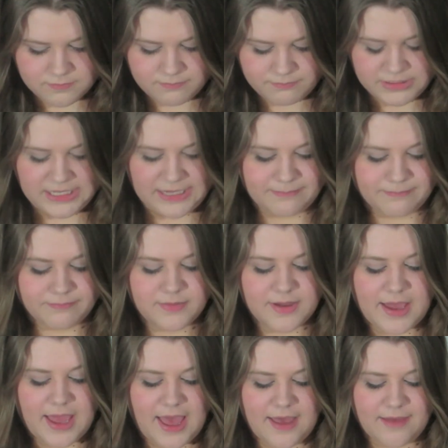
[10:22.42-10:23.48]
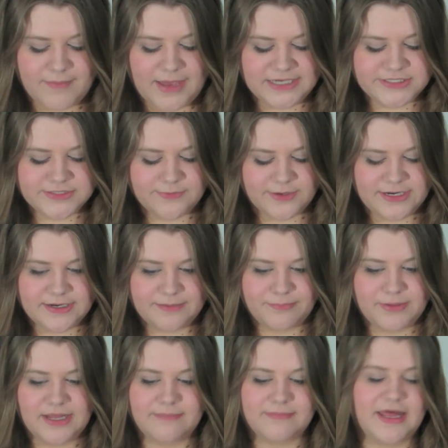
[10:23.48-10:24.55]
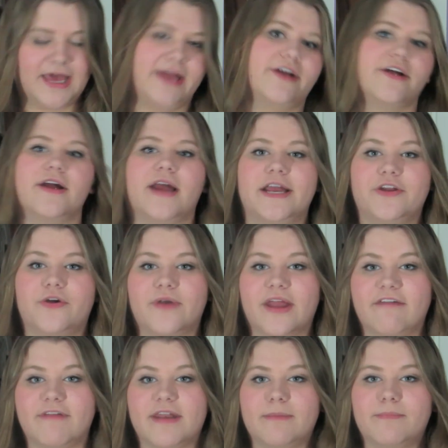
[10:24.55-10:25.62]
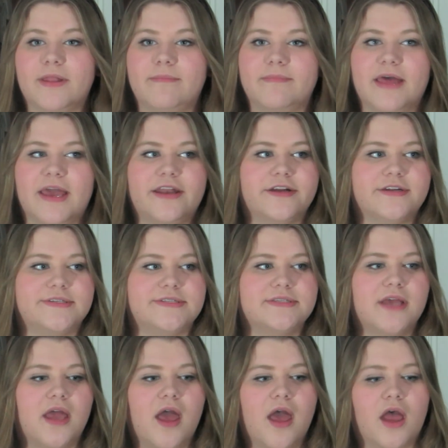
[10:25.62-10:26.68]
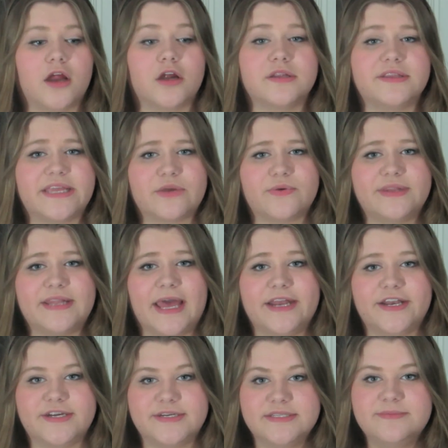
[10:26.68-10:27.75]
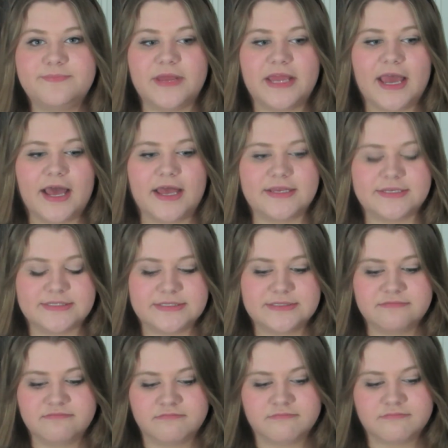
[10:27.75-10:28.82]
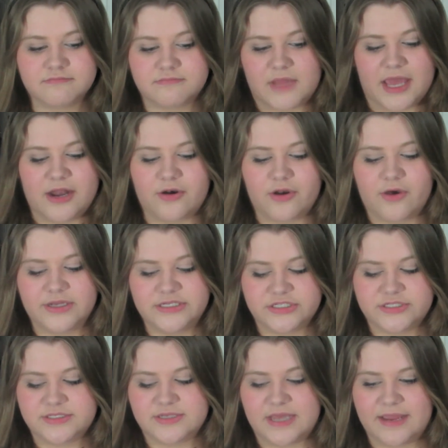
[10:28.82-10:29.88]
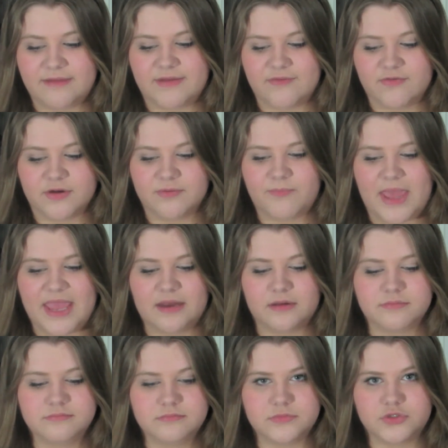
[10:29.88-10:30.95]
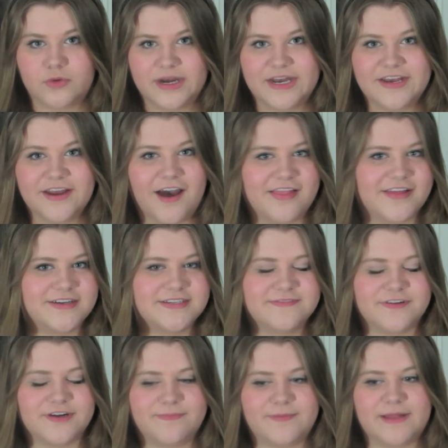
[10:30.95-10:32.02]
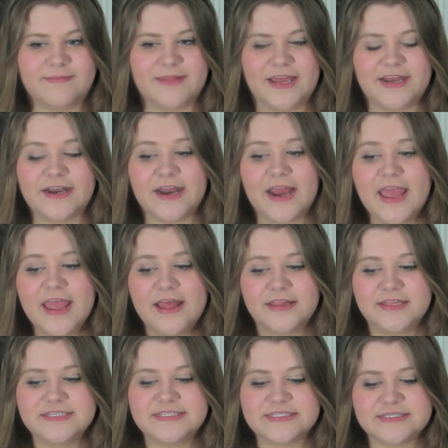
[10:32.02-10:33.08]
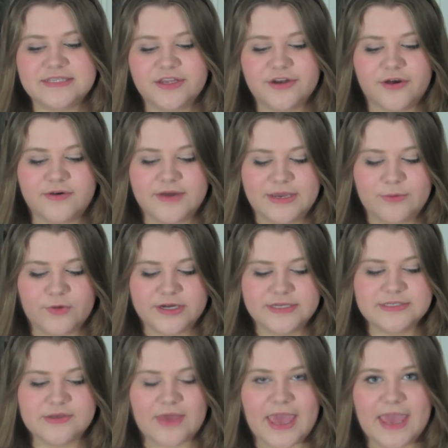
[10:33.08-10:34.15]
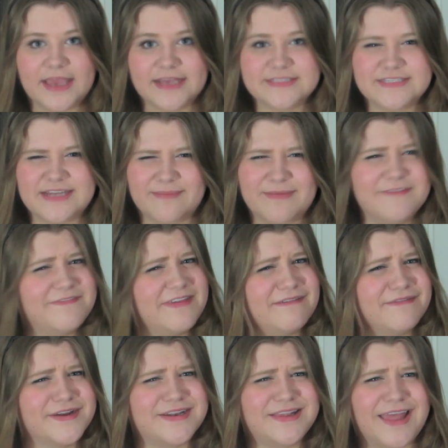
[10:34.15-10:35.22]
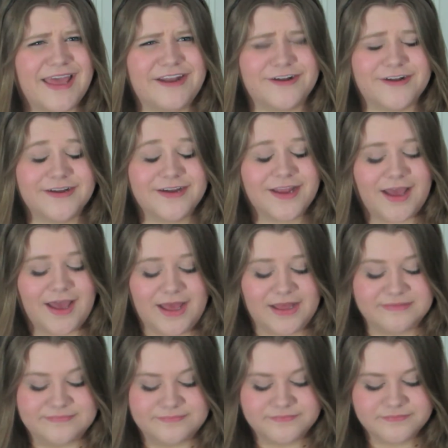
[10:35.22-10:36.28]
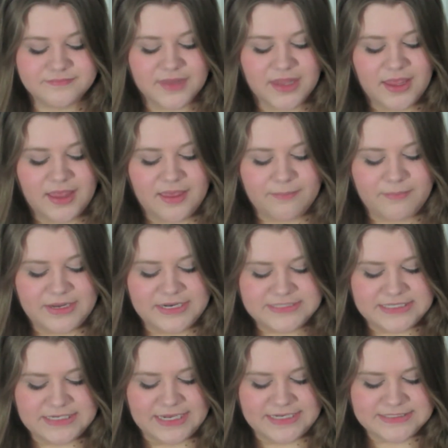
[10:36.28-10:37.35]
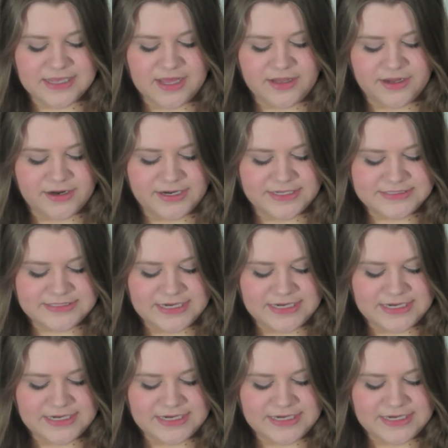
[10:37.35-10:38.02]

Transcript: Plum. I just wanted a plum liner. I don't have any plum liners or liquid liners because, I don't know, I never paid $20 for a plum liner. This, you know, it works okay. It's not my favorite liner, but it's a nice color. It's